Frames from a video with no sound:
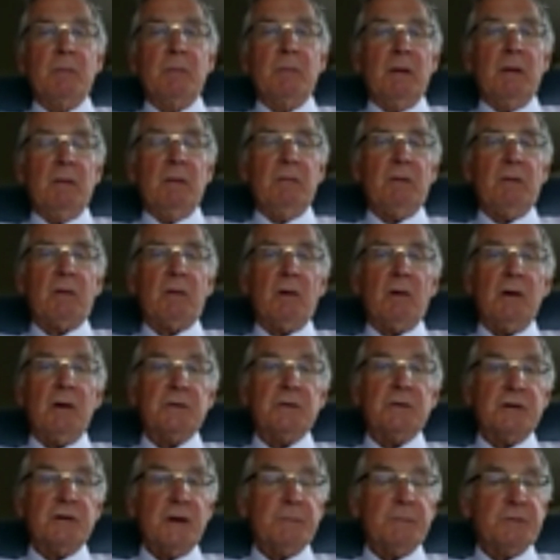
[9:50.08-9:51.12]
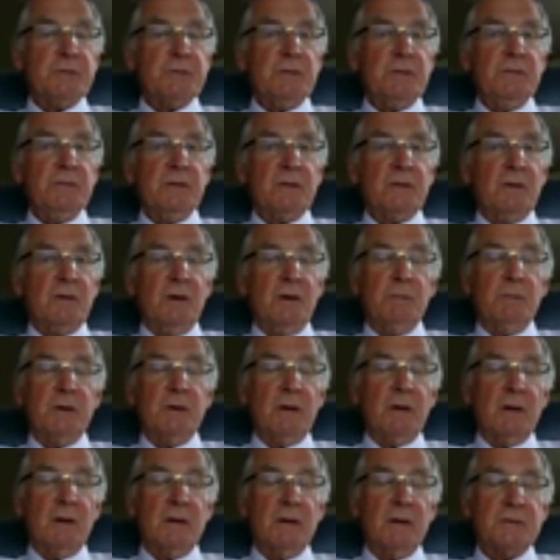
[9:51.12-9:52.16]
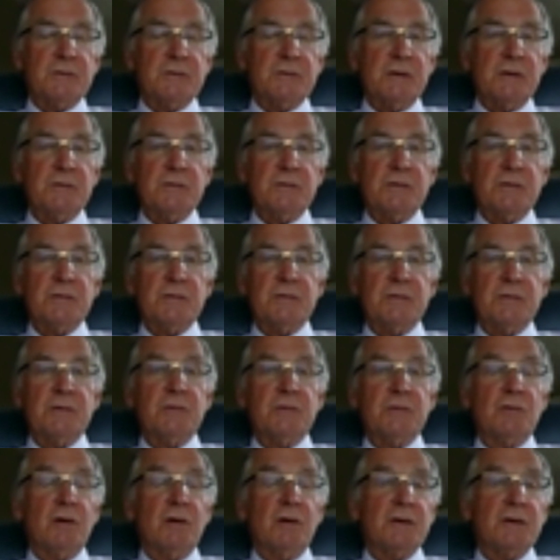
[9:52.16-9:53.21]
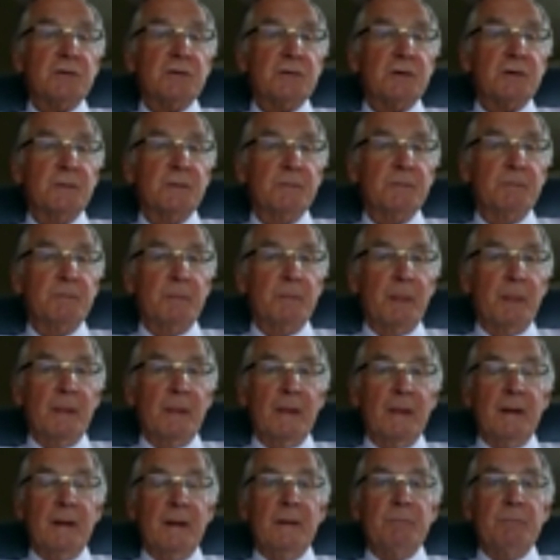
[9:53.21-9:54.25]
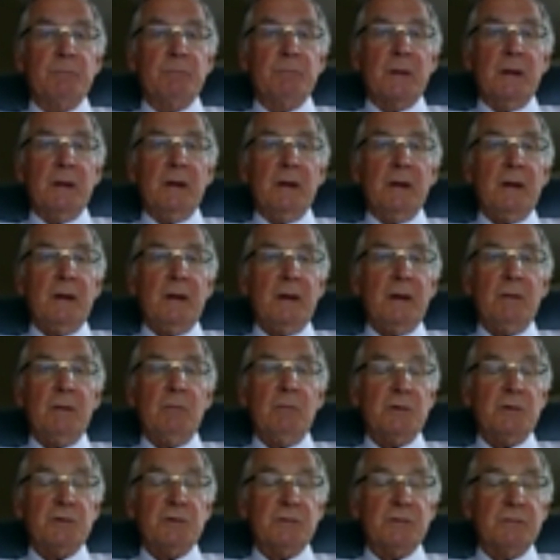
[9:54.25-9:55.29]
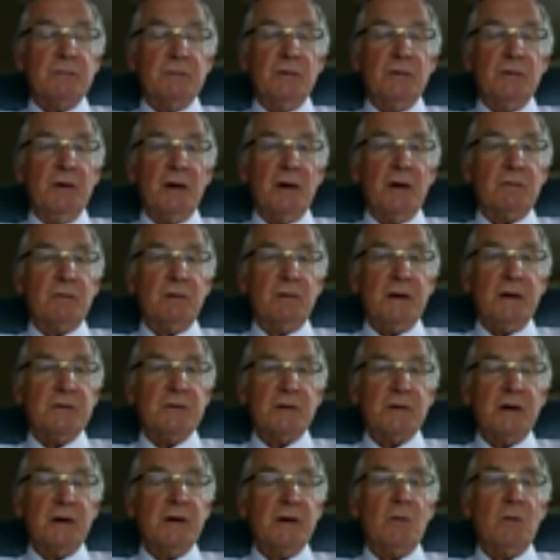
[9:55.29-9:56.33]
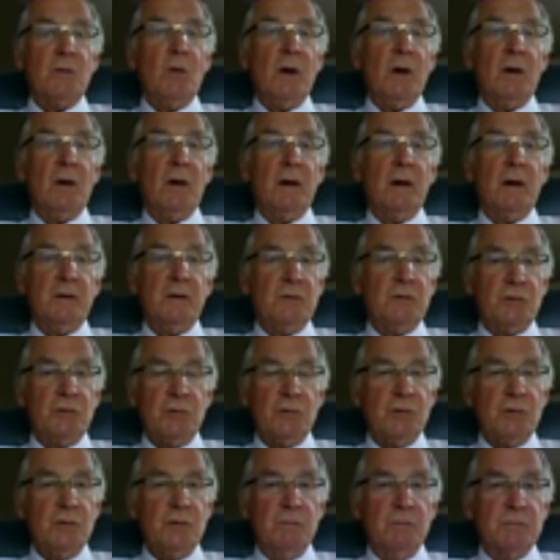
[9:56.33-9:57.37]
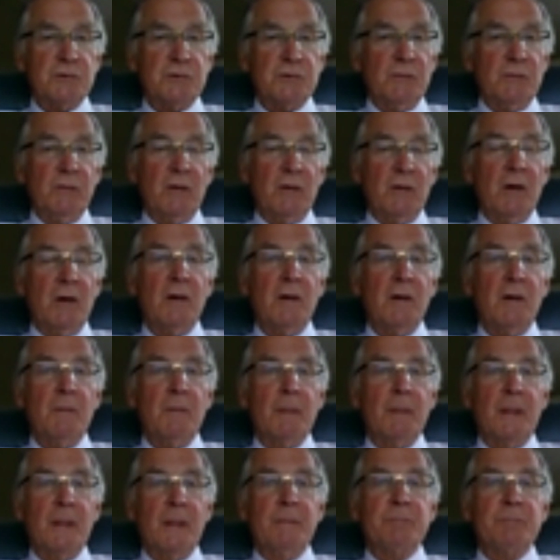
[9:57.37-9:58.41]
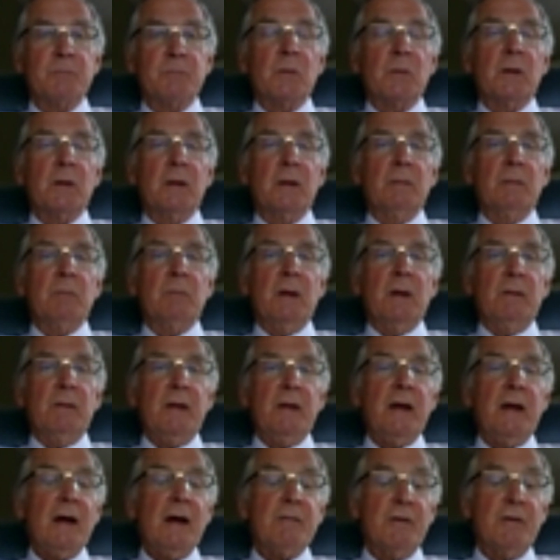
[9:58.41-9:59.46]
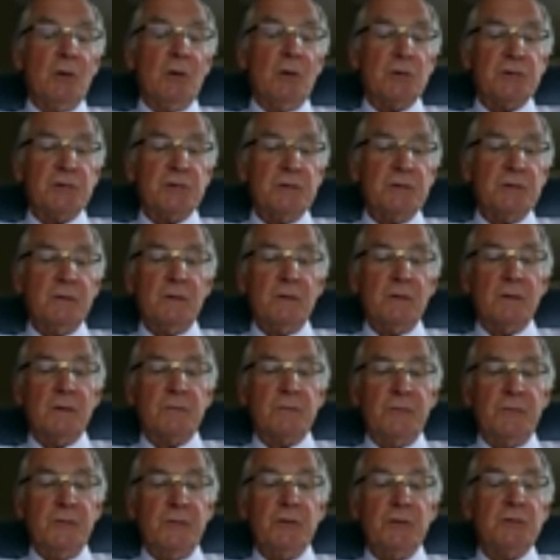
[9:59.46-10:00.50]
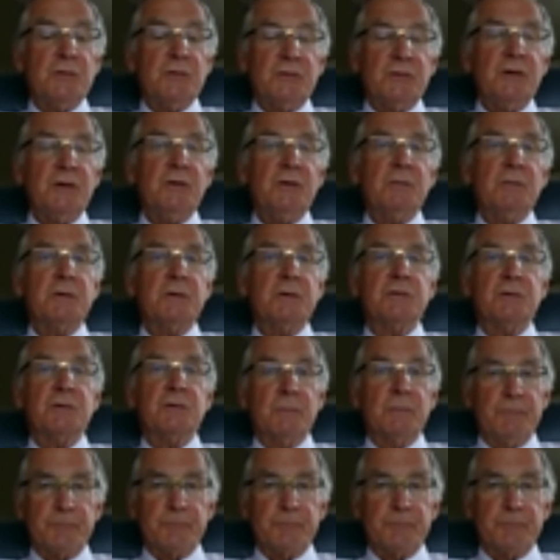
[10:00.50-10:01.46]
There are concepts in the common law, such as the trust, which do not translate well into civil law. They have a notion called fiducie, which,